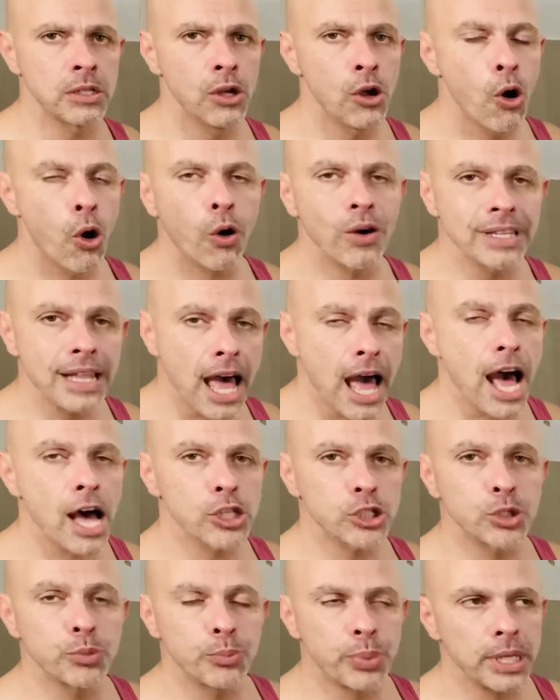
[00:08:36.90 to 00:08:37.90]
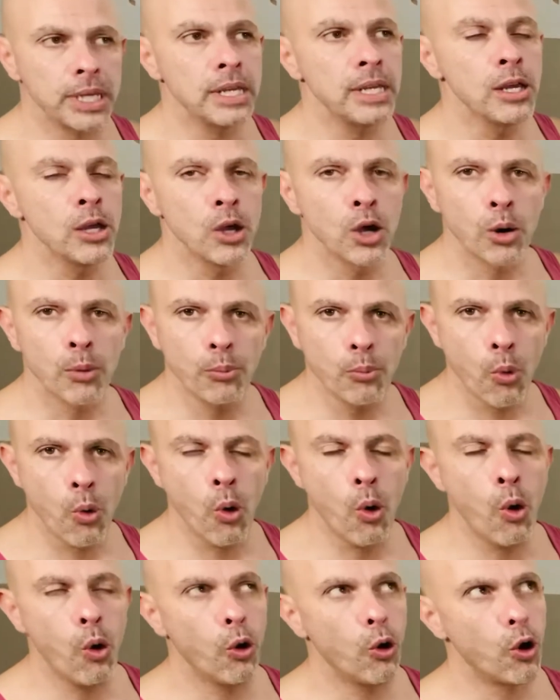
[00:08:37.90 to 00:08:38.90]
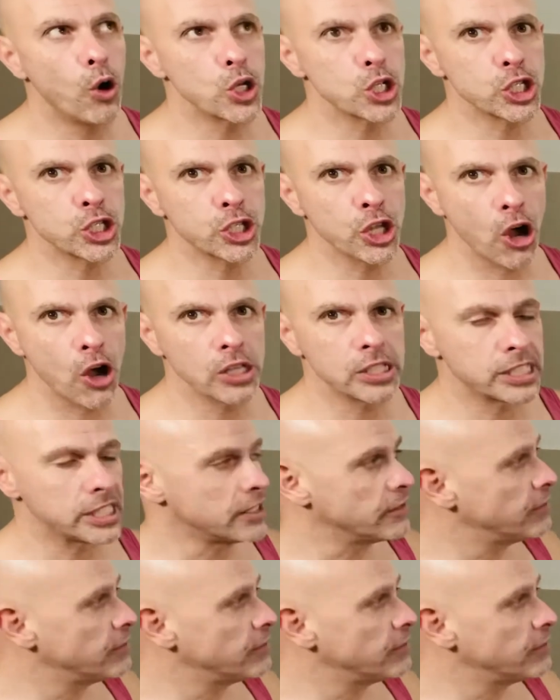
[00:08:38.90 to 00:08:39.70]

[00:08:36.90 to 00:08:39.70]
on how to be more assertive.